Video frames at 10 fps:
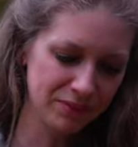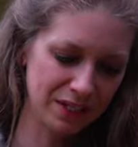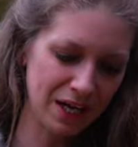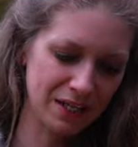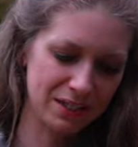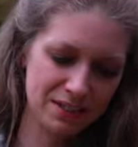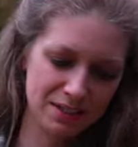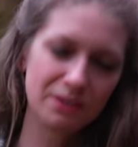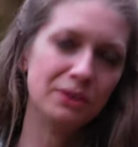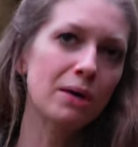yeah, it
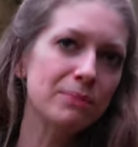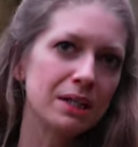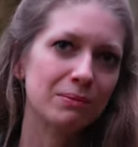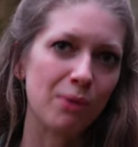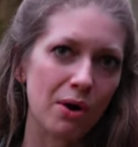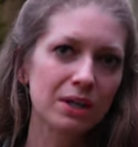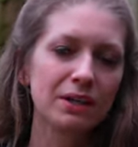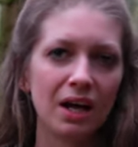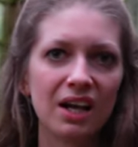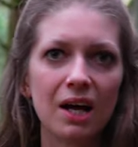is normally a pocket
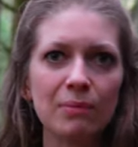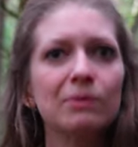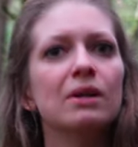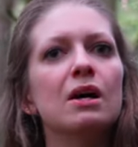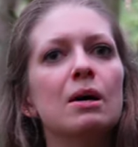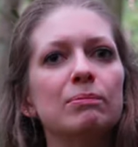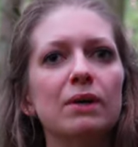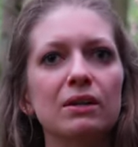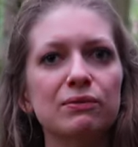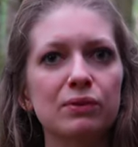alarm,
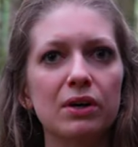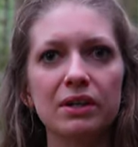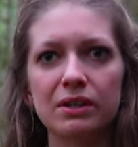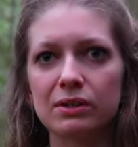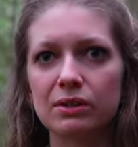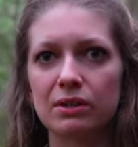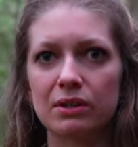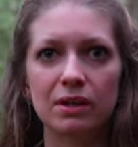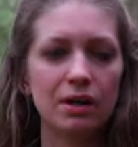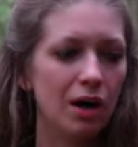but for
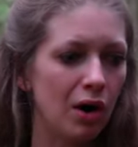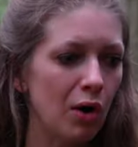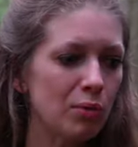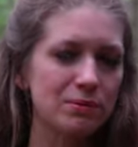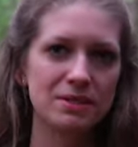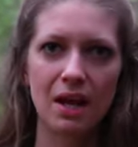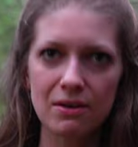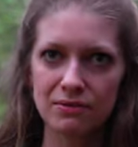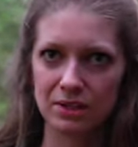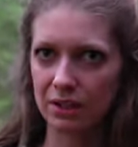your home
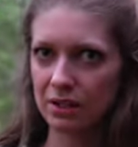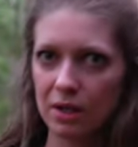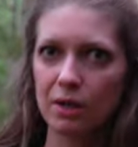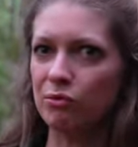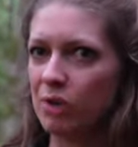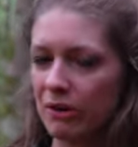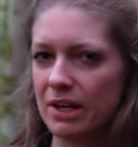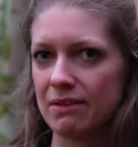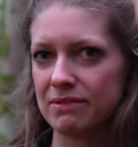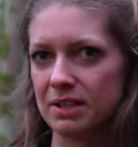safety, very
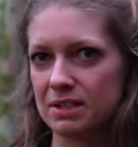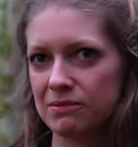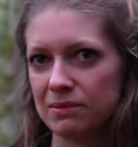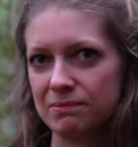effective.